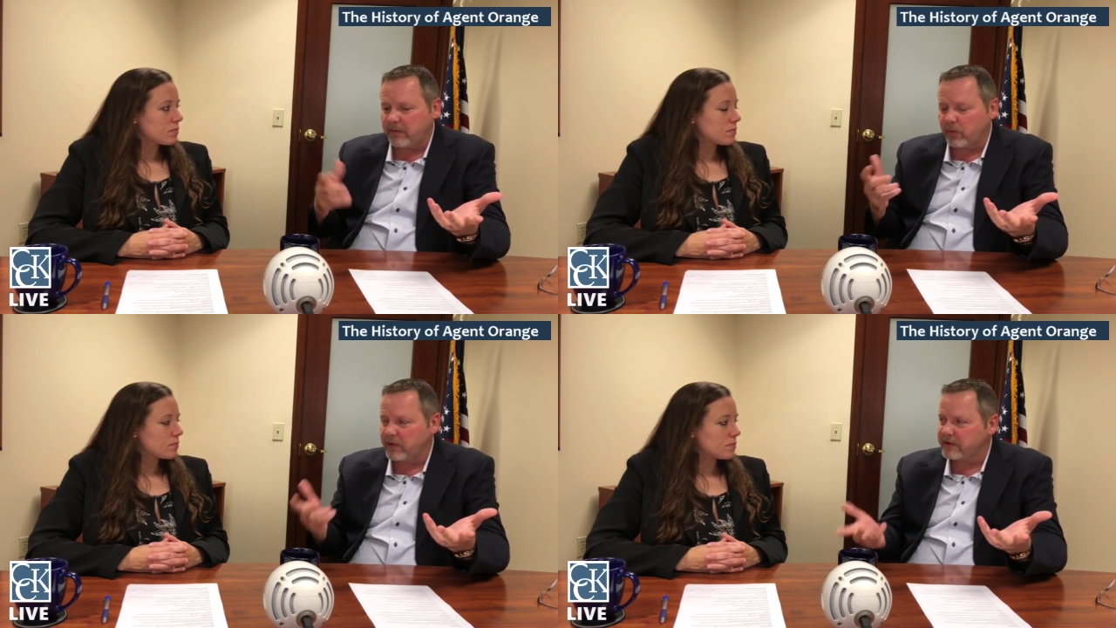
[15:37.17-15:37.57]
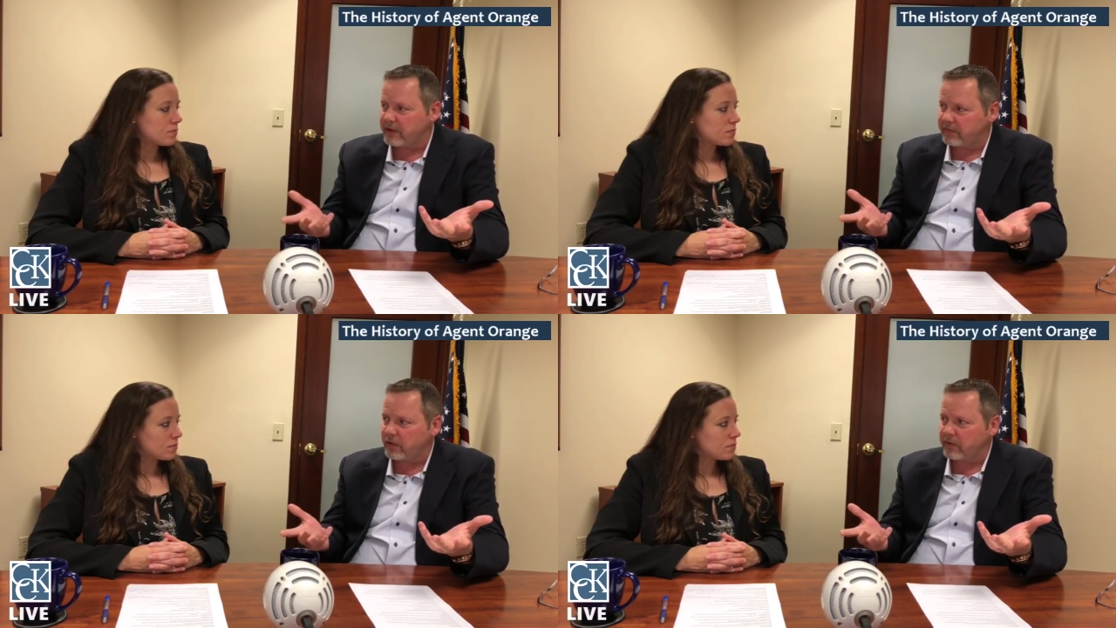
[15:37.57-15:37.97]
Speaker 1: the ones
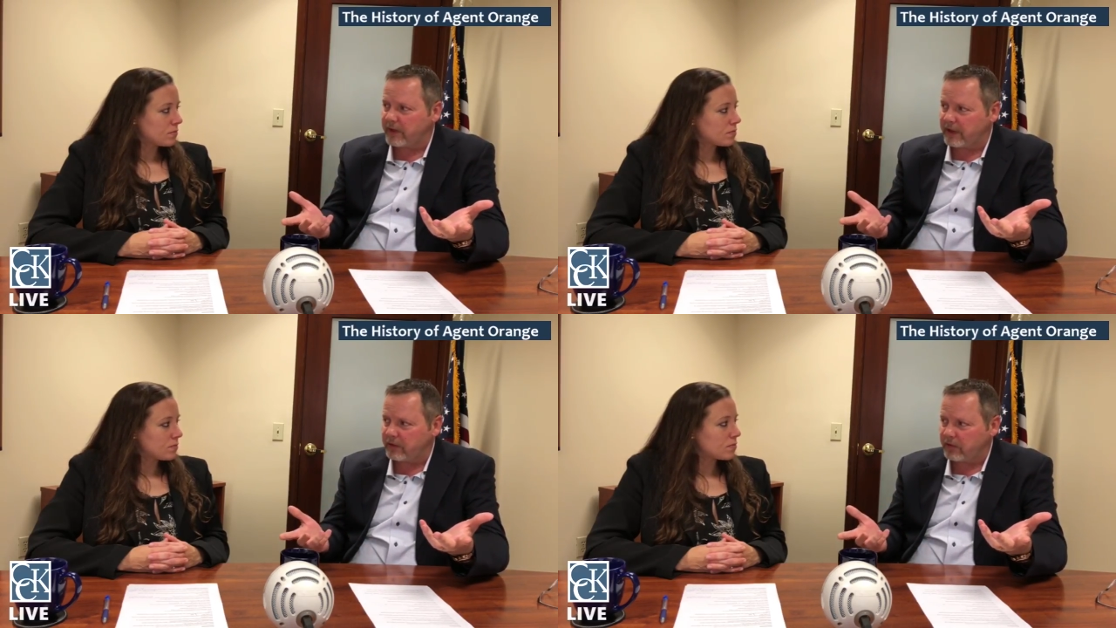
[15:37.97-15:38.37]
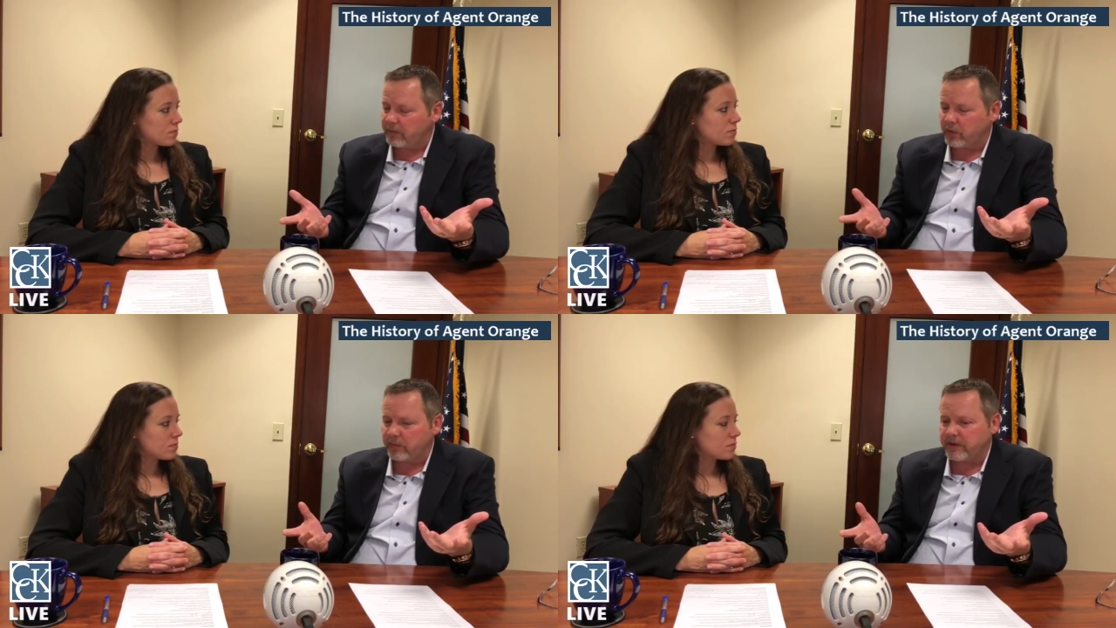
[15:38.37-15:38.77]
left over in
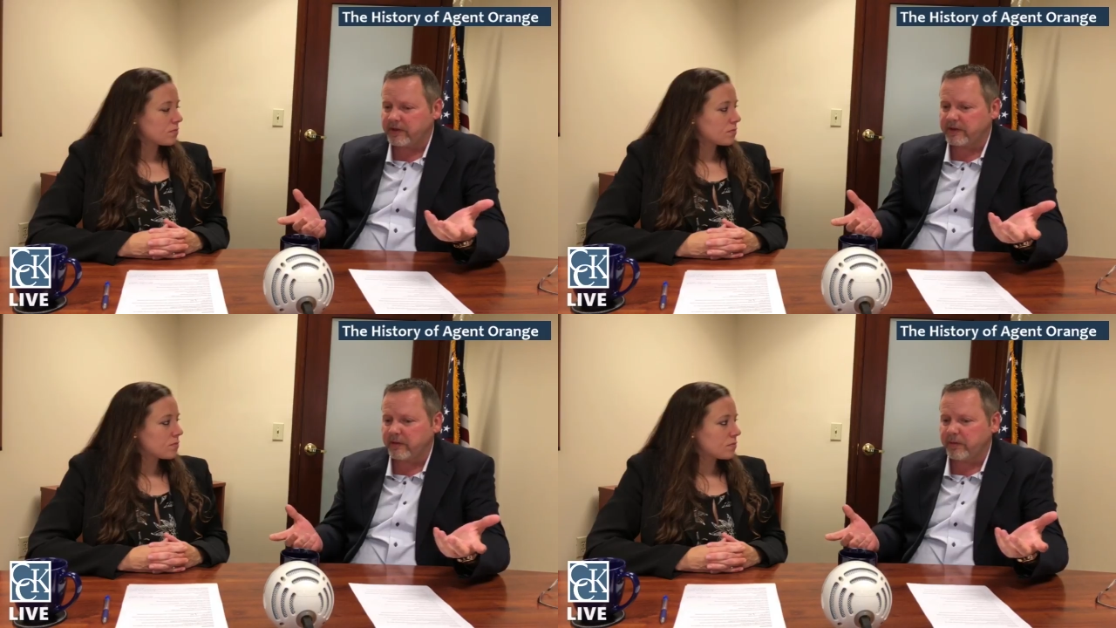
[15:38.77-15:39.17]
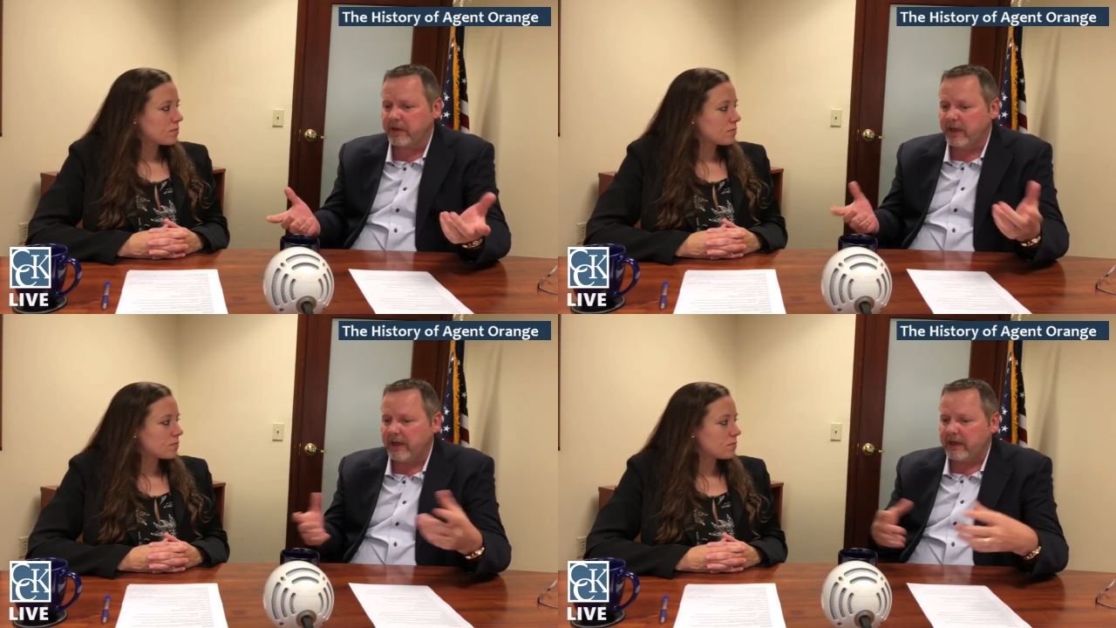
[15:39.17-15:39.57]
Gulfport, Mississippi.